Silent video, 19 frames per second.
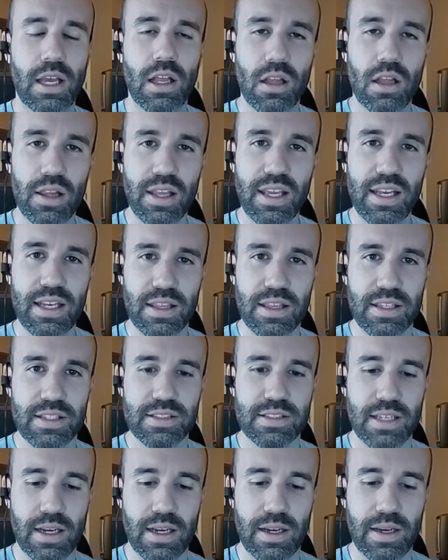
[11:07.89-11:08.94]
lead at this
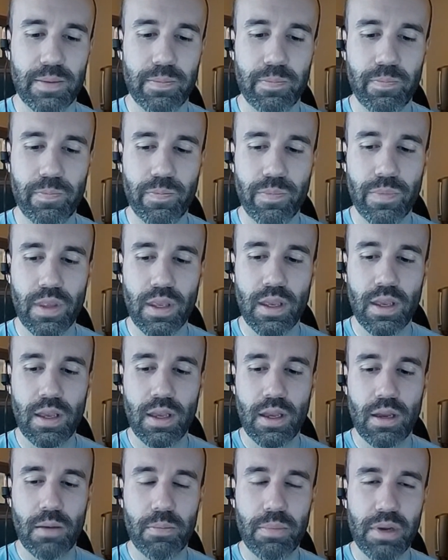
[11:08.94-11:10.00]
time.
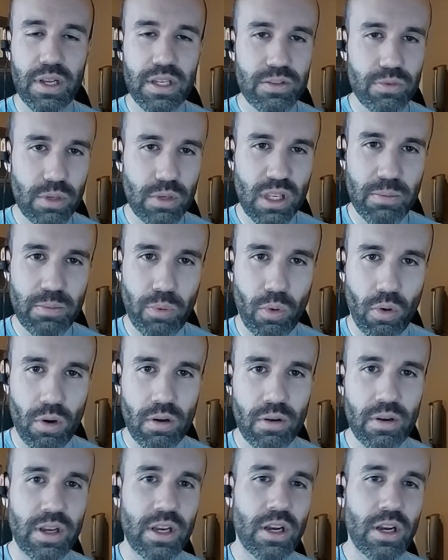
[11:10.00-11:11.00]
But it's really important.